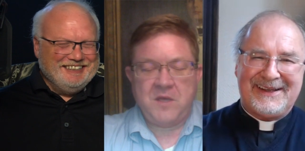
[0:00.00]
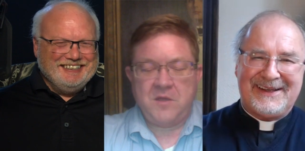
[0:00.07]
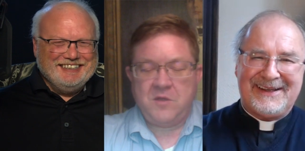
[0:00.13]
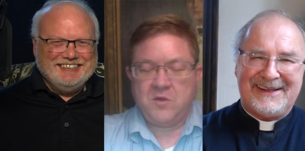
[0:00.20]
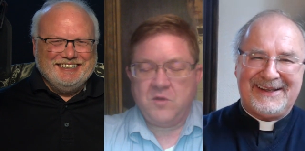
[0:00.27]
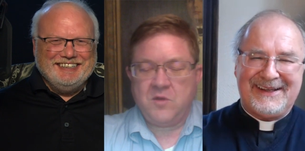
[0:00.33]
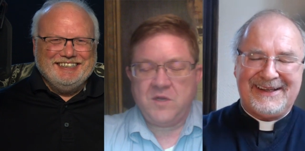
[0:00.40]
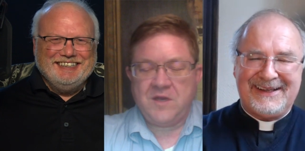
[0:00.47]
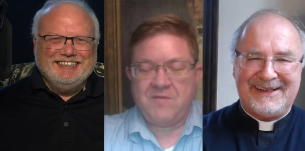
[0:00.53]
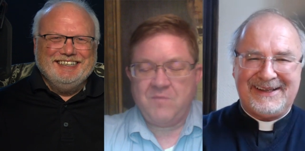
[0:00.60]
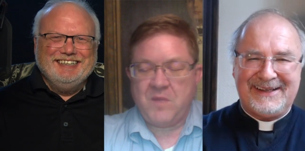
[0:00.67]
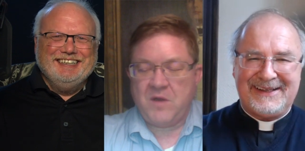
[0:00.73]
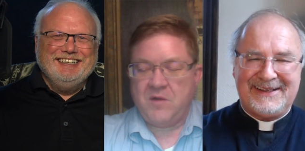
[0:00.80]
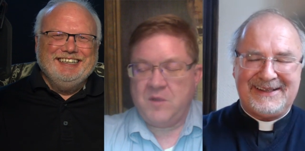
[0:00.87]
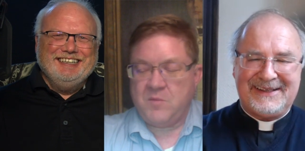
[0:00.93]
Speaker 1: you're going to
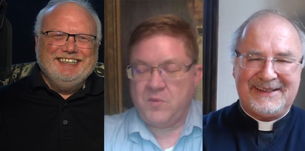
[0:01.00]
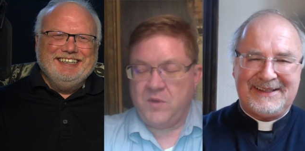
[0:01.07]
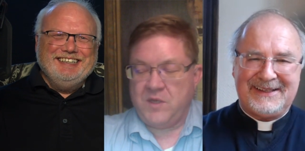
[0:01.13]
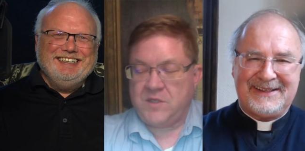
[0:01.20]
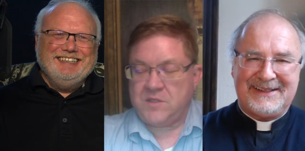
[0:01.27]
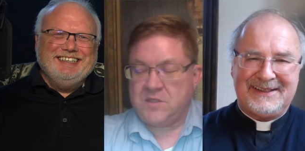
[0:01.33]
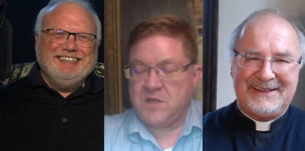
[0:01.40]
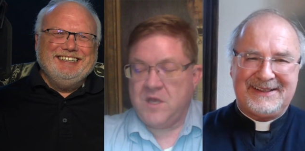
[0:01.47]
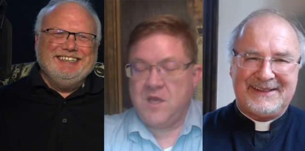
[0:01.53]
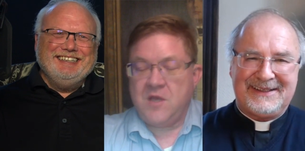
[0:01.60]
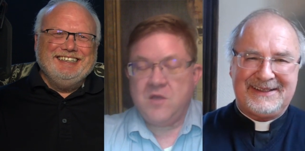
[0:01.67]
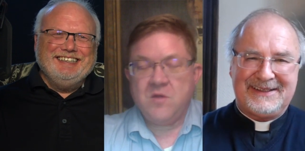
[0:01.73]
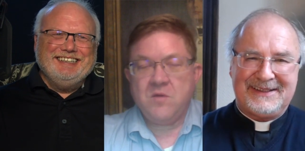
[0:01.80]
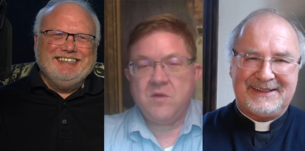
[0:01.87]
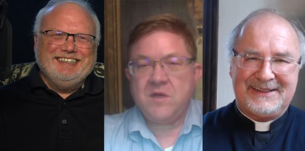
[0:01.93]
have married priests,
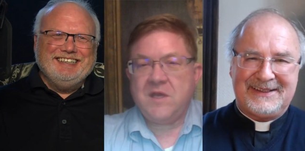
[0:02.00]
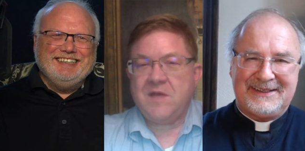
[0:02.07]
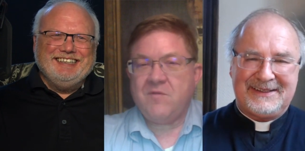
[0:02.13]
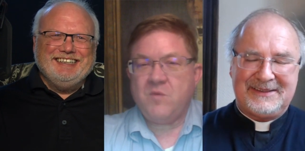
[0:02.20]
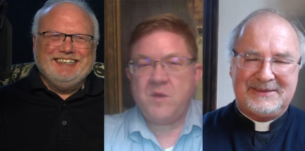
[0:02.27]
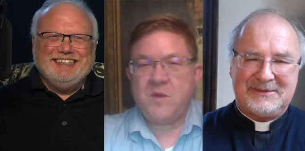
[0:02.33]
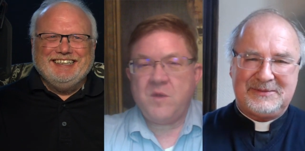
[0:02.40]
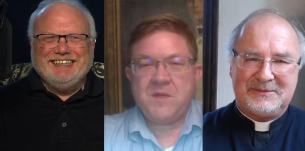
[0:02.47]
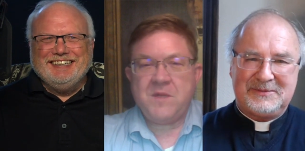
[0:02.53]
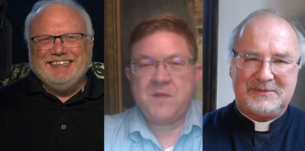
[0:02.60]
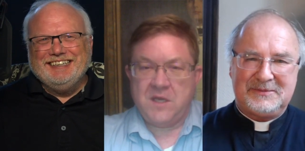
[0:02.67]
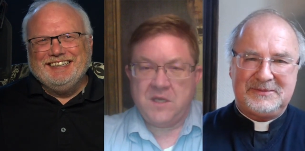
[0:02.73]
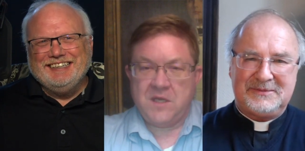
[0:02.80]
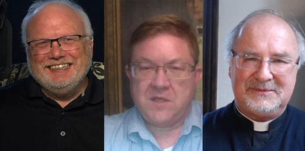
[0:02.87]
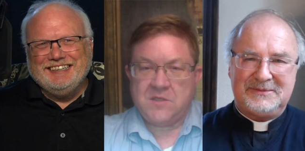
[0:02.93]
you're going to have
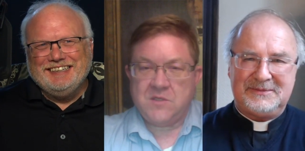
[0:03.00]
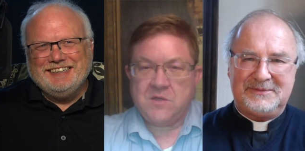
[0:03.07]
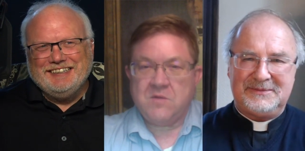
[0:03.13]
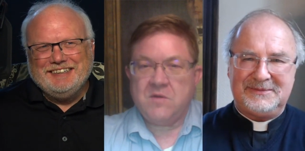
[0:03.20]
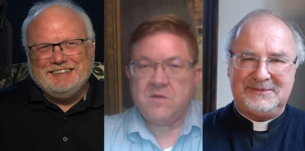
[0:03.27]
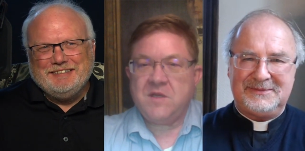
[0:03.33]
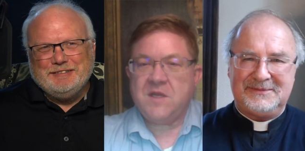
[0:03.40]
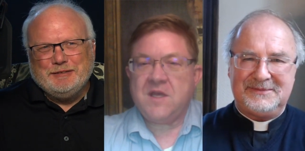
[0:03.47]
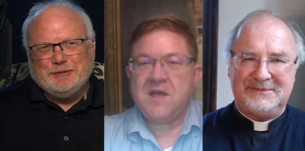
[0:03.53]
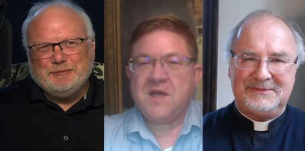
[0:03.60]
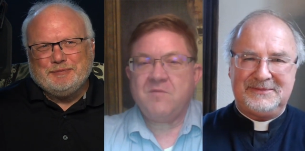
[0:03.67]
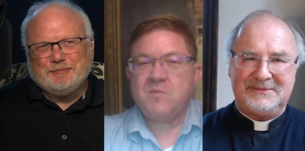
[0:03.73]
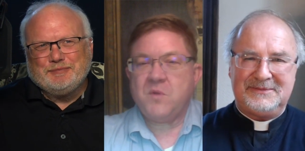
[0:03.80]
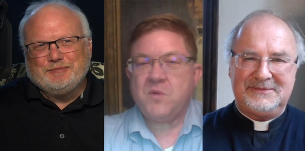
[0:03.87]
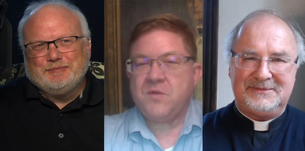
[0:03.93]
women deacons, you're going to
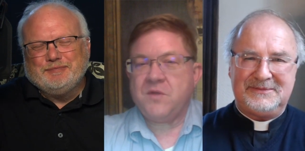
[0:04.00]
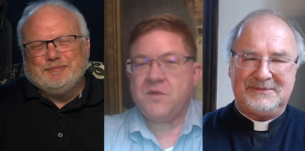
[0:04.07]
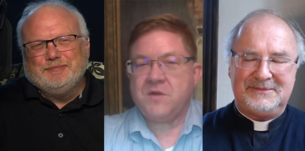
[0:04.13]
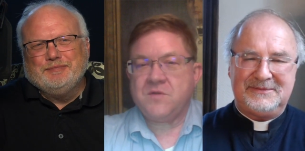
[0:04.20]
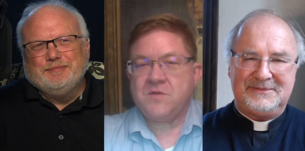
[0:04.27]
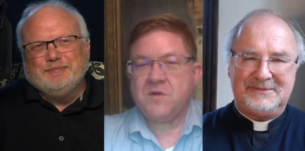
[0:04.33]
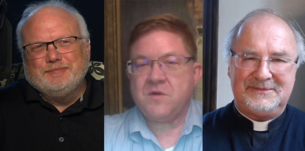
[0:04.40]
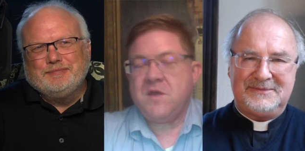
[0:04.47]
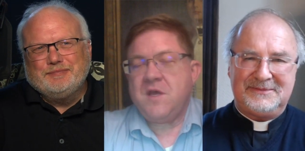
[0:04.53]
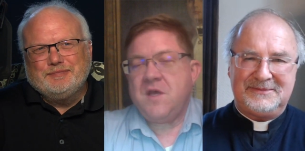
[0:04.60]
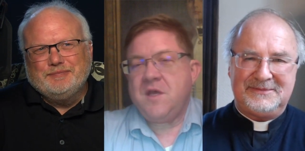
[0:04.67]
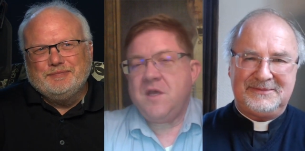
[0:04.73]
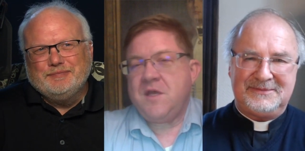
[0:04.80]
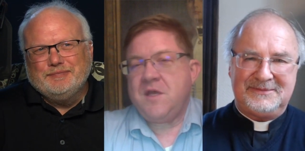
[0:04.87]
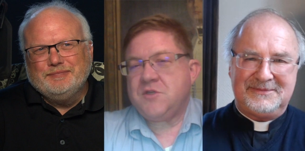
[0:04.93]
have birth control.
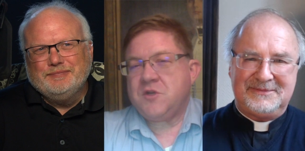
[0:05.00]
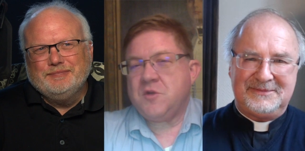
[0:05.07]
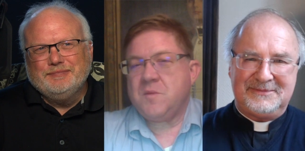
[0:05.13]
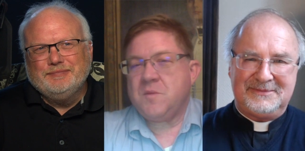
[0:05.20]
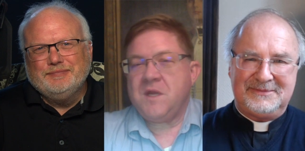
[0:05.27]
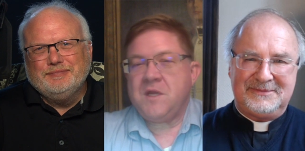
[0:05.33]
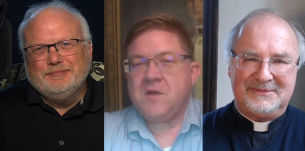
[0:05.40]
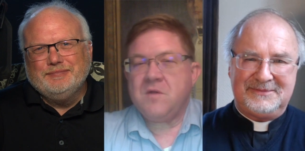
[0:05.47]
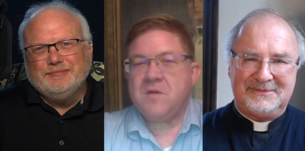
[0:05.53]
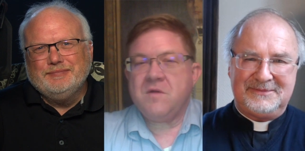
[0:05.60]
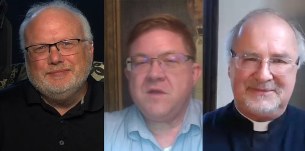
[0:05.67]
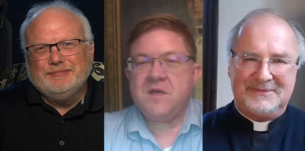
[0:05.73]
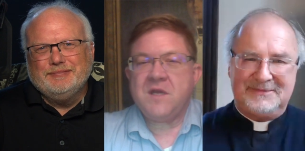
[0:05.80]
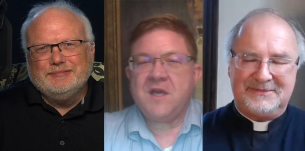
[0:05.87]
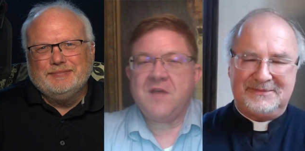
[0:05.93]
In Germany,
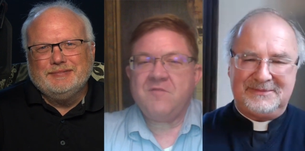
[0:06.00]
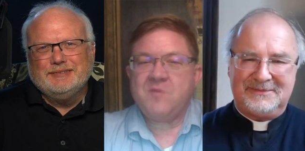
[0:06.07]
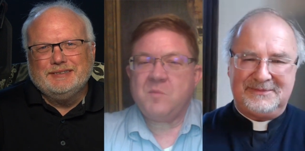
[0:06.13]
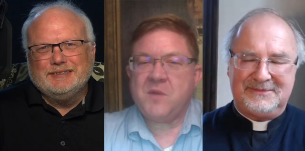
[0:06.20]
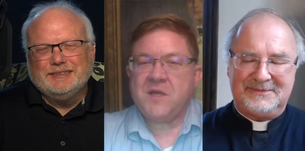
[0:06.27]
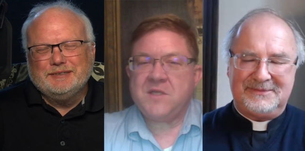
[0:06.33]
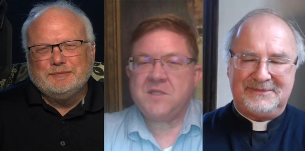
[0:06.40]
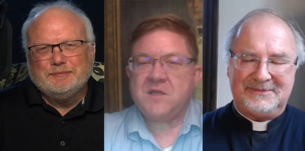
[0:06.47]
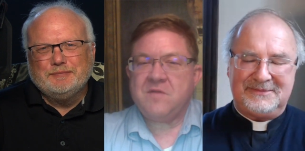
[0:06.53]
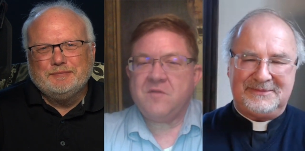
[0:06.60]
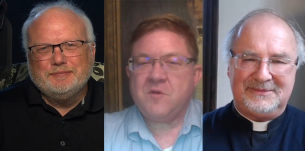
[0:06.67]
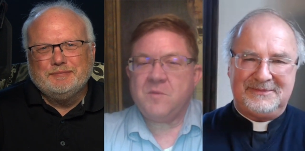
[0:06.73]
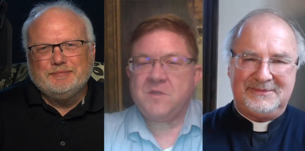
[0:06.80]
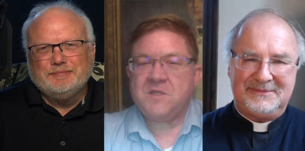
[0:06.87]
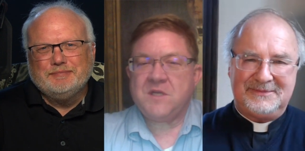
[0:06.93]
you're going to have the
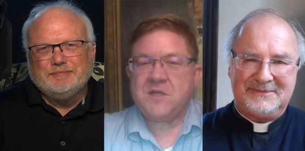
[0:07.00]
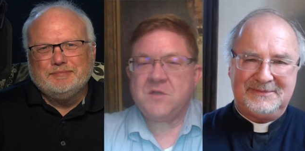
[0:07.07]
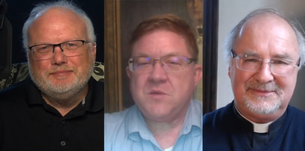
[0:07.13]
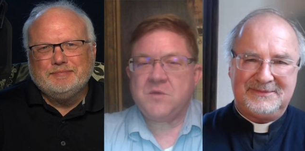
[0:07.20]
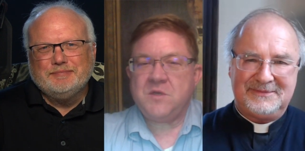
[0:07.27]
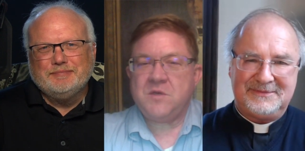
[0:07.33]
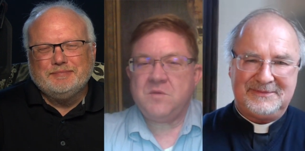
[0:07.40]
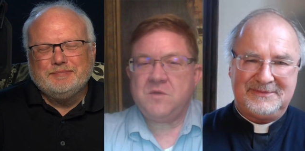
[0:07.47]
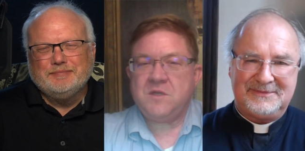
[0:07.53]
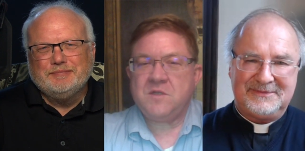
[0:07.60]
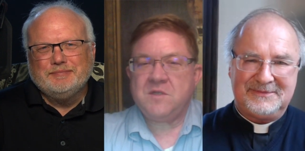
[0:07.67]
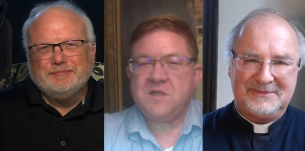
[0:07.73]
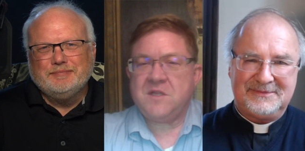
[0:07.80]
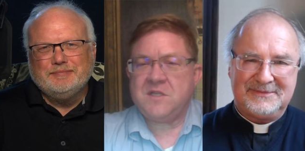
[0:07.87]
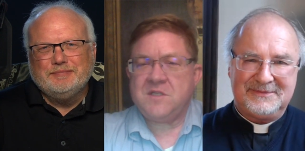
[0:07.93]
blessing of homosexual
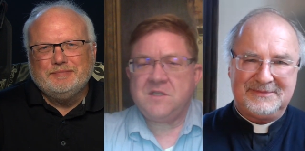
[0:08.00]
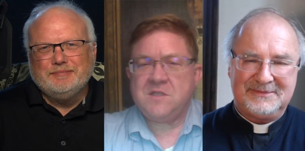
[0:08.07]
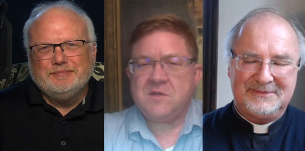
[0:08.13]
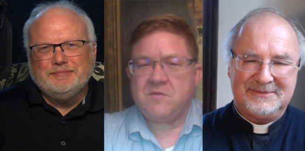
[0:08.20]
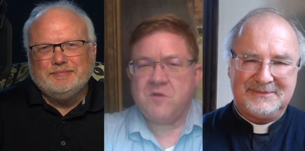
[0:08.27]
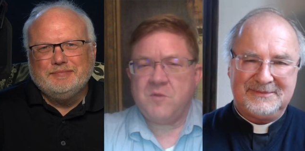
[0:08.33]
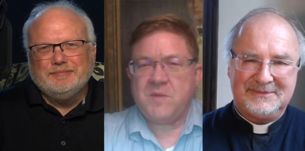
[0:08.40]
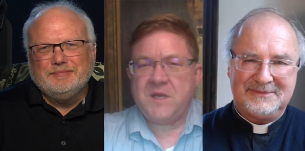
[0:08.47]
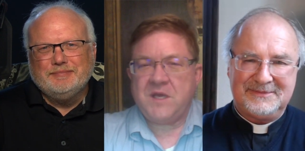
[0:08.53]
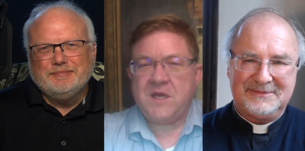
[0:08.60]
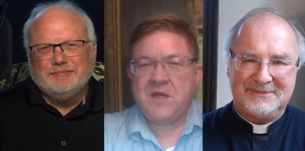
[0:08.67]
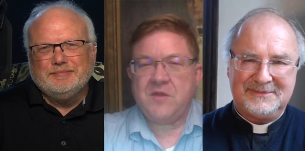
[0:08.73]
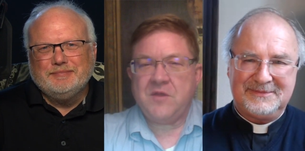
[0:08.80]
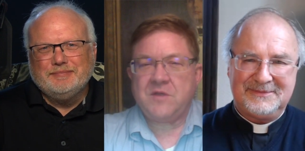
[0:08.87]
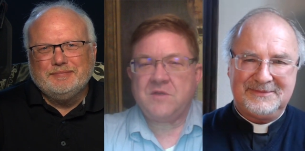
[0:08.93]
unions, and this is the Roman
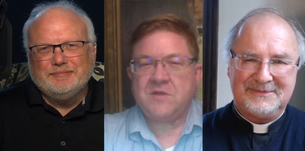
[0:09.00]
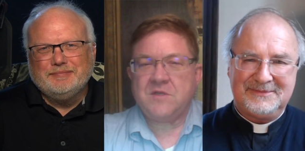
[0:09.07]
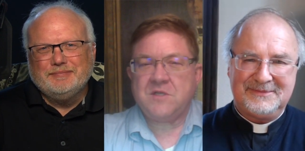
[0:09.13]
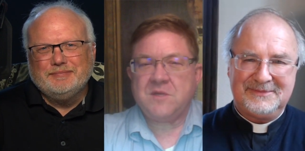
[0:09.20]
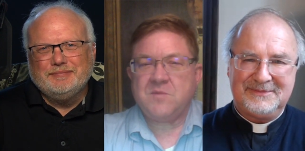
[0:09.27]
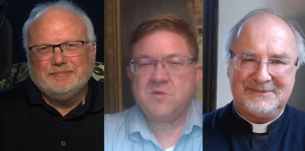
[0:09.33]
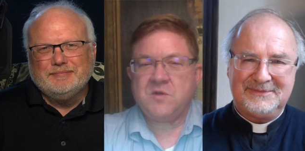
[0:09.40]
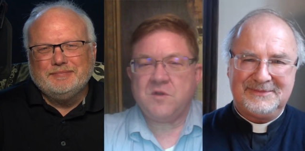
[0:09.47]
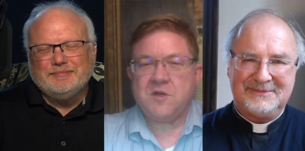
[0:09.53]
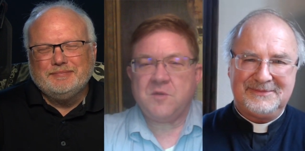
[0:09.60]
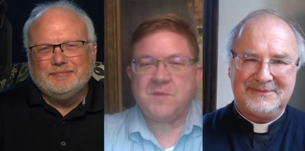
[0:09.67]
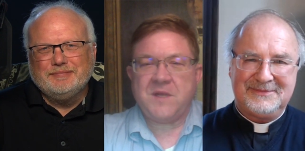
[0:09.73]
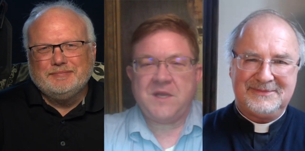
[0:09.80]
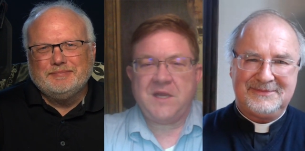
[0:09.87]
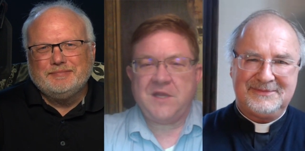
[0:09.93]
Catholic Church I'm
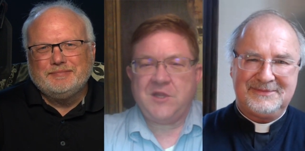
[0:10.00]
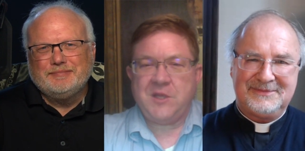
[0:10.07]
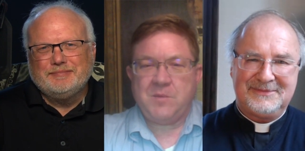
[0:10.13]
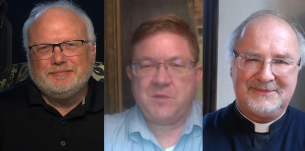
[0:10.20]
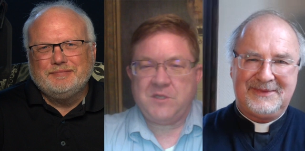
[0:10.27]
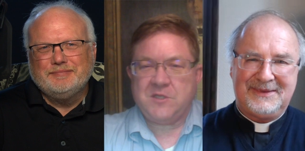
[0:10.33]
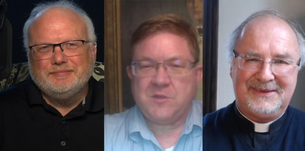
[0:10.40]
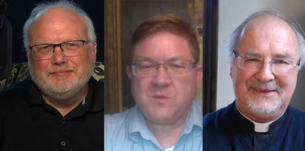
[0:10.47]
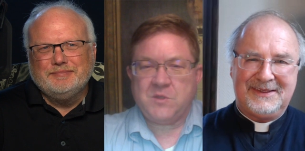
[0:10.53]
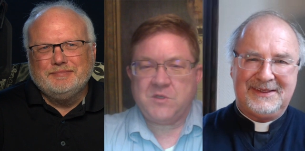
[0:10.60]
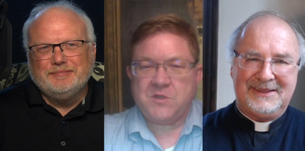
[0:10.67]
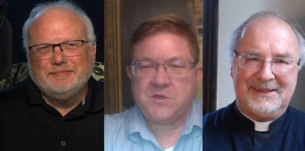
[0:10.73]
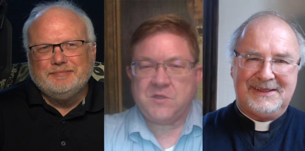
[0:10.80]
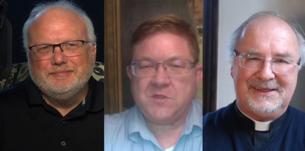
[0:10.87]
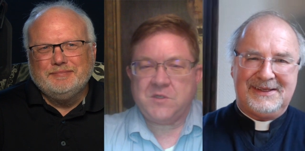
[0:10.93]
talking about, not the Episcopal
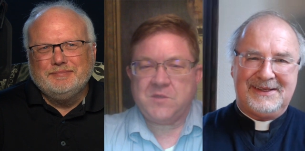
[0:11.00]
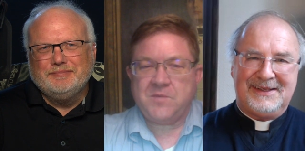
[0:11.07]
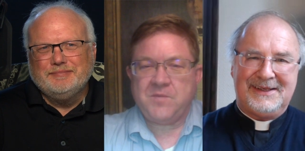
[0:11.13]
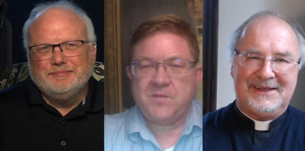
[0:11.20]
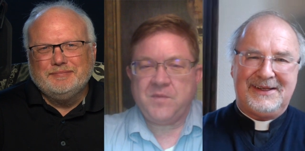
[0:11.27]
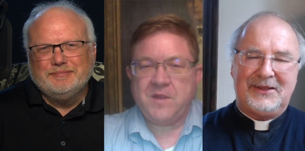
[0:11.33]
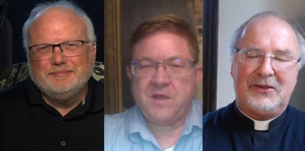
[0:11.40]
Church.